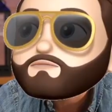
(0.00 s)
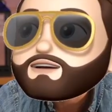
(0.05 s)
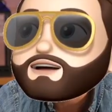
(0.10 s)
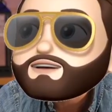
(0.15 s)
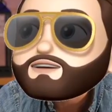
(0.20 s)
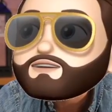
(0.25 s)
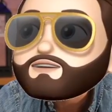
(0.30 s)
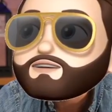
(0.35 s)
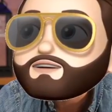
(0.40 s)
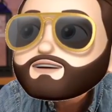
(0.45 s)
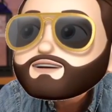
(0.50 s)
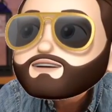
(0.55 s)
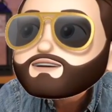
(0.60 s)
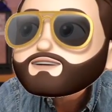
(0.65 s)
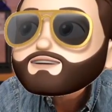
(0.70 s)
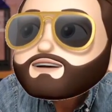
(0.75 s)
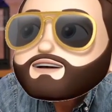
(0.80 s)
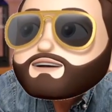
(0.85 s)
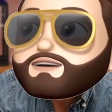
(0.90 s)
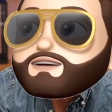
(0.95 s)
my wife
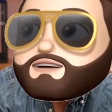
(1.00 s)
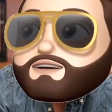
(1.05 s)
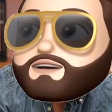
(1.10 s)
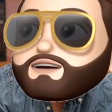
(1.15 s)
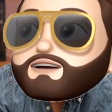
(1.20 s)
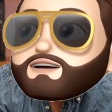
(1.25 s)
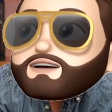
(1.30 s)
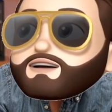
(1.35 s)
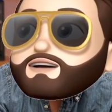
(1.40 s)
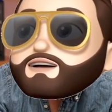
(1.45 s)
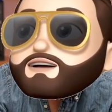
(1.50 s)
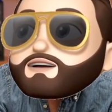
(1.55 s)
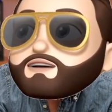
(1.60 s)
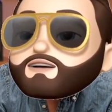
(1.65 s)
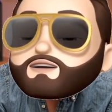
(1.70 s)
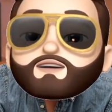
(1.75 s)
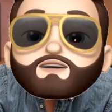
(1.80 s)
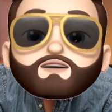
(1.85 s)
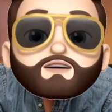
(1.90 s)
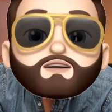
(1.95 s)
yesterday said,
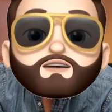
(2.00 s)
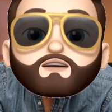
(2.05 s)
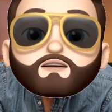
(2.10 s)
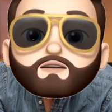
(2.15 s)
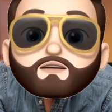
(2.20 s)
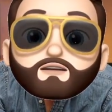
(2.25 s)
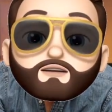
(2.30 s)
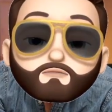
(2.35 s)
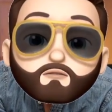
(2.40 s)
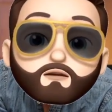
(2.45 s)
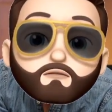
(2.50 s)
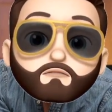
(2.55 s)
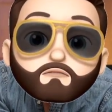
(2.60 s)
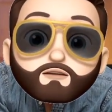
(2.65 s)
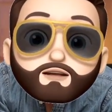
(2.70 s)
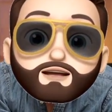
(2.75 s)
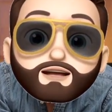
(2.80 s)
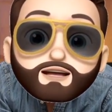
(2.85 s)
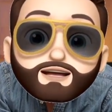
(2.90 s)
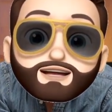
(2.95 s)
you
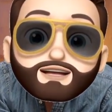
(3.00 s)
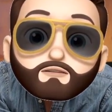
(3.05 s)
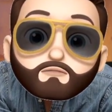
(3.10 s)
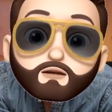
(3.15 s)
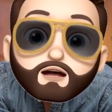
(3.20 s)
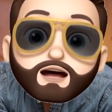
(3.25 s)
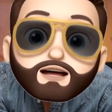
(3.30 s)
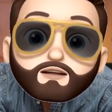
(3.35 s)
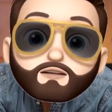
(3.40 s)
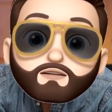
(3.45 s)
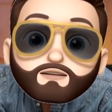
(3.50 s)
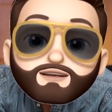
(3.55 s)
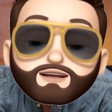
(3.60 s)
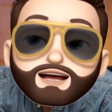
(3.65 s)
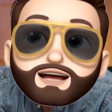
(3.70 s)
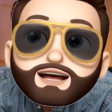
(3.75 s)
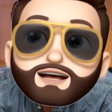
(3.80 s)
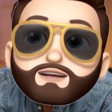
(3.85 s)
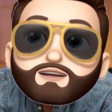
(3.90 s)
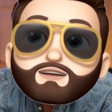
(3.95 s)
look more pretty this
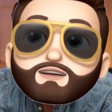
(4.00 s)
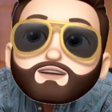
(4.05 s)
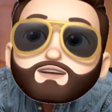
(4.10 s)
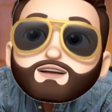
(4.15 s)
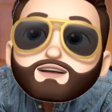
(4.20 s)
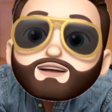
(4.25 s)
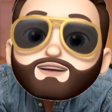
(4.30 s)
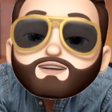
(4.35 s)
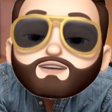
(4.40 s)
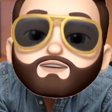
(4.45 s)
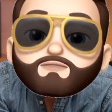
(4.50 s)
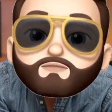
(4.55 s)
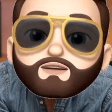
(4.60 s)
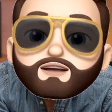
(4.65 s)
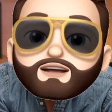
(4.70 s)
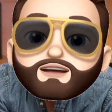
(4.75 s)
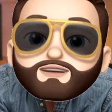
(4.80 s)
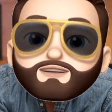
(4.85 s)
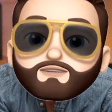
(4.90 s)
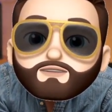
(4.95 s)
way. And I just
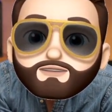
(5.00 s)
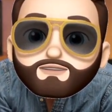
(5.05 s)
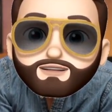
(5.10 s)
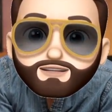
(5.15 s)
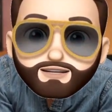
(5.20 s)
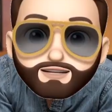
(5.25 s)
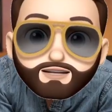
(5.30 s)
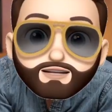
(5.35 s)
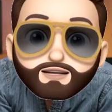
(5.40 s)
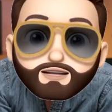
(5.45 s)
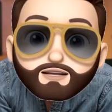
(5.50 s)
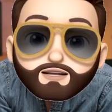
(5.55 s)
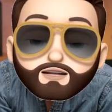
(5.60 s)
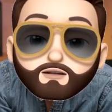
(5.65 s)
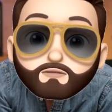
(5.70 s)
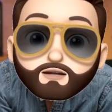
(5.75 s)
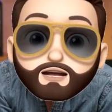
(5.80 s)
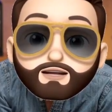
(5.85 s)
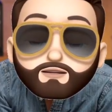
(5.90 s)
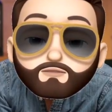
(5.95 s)
thought, great.
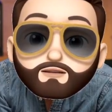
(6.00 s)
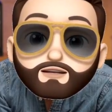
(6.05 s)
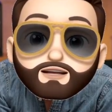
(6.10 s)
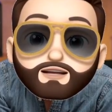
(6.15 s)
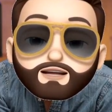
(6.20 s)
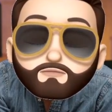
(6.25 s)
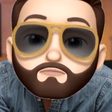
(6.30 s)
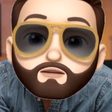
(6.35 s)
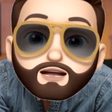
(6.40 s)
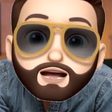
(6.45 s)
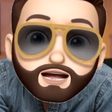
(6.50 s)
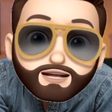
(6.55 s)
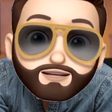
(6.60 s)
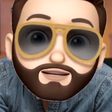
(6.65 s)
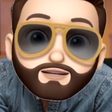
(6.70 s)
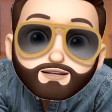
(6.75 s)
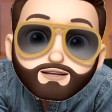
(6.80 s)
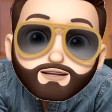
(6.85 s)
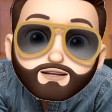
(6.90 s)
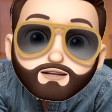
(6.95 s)
She wants me
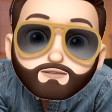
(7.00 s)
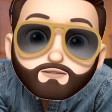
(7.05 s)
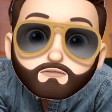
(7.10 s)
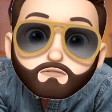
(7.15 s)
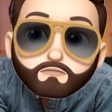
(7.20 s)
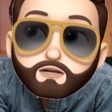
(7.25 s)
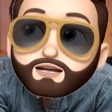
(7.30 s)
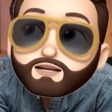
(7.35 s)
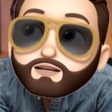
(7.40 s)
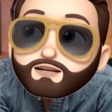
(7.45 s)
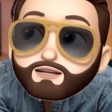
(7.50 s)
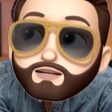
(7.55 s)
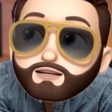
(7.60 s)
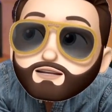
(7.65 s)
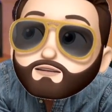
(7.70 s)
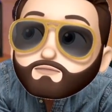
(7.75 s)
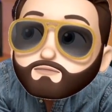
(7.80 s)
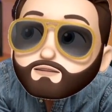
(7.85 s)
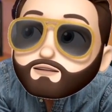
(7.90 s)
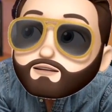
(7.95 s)
in plastic,
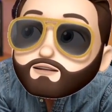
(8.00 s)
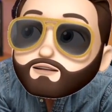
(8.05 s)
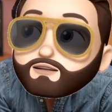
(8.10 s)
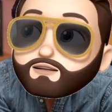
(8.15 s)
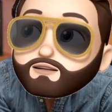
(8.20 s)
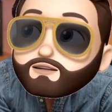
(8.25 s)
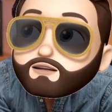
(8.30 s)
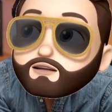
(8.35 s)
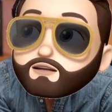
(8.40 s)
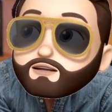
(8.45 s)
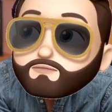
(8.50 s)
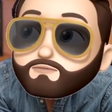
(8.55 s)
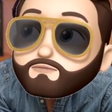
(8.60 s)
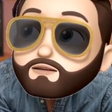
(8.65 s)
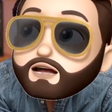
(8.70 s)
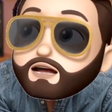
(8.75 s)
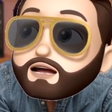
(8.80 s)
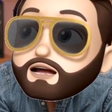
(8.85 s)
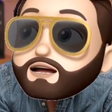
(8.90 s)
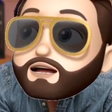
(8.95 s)
basically.
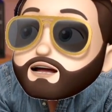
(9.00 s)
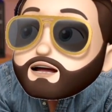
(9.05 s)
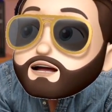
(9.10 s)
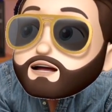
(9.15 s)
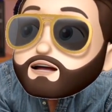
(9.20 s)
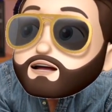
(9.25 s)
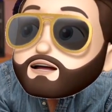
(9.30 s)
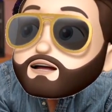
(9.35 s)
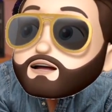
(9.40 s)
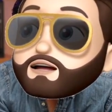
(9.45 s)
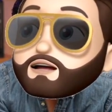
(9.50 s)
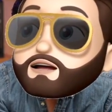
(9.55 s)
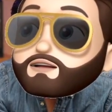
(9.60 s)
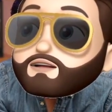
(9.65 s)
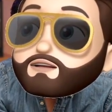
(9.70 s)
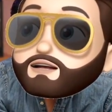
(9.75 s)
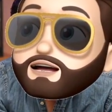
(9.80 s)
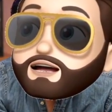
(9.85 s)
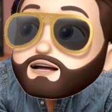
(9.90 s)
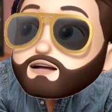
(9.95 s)
So
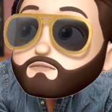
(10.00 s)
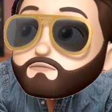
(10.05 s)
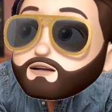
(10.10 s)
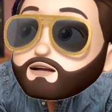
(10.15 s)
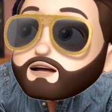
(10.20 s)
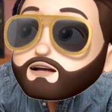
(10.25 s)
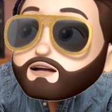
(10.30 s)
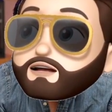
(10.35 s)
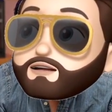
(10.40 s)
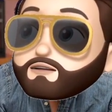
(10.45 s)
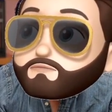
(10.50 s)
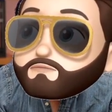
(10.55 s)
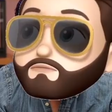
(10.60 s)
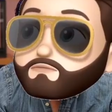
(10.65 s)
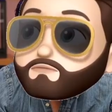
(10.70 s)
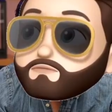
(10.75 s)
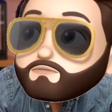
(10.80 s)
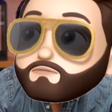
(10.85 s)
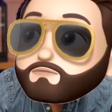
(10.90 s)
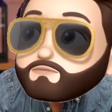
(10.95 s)

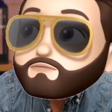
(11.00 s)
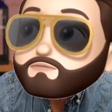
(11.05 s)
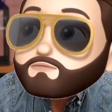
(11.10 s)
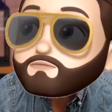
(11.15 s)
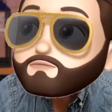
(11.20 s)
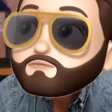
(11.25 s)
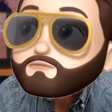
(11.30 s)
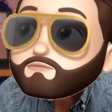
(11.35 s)
yeah.